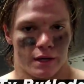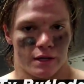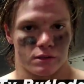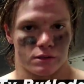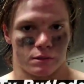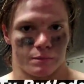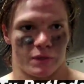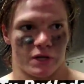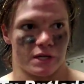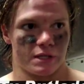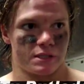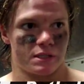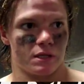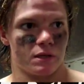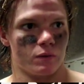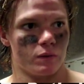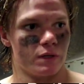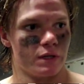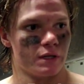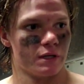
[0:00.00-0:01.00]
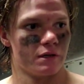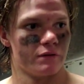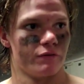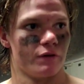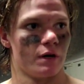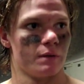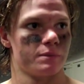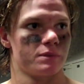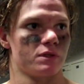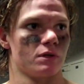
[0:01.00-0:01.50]
That was the biggest thing, we didn't
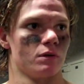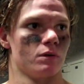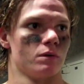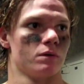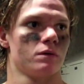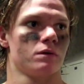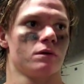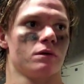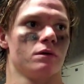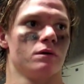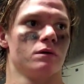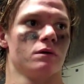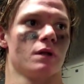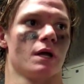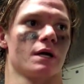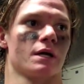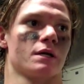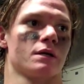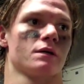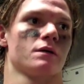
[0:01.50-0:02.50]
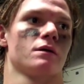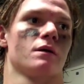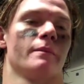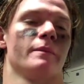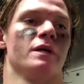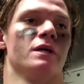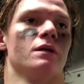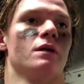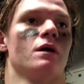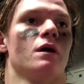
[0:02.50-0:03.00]
give up. So,
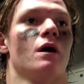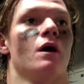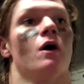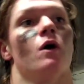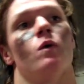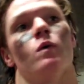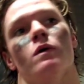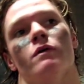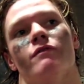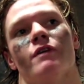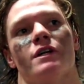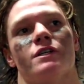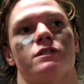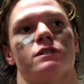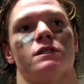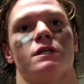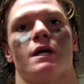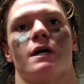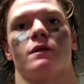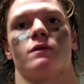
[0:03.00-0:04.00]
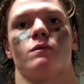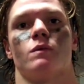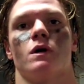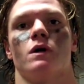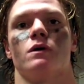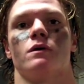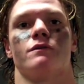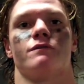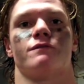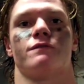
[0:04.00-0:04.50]
we'll eventually down the
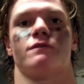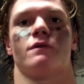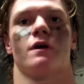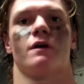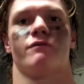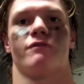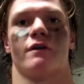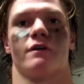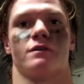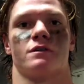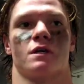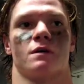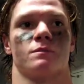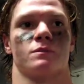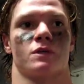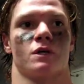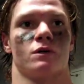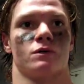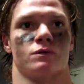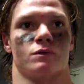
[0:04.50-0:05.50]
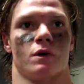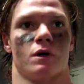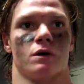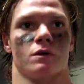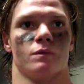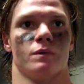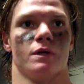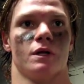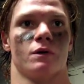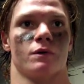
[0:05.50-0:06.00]
road, if that something goes
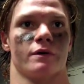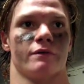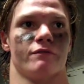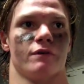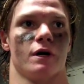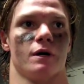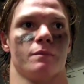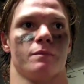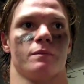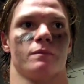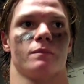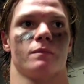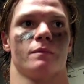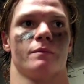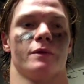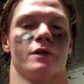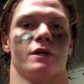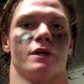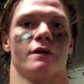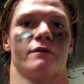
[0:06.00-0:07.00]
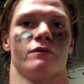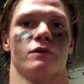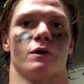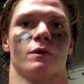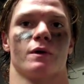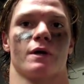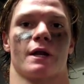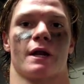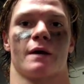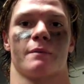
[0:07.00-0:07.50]
wrong, we don't give up. I mean, you never
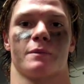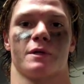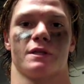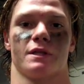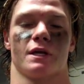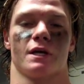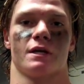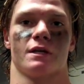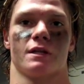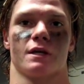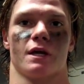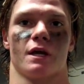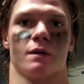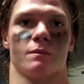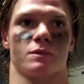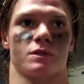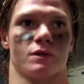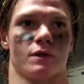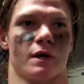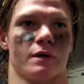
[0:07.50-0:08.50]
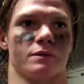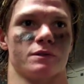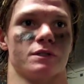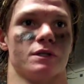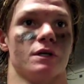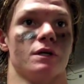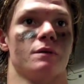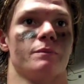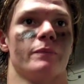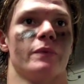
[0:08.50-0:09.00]
know what can happen at the end of the game, so that was
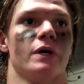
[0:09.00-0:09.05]
good.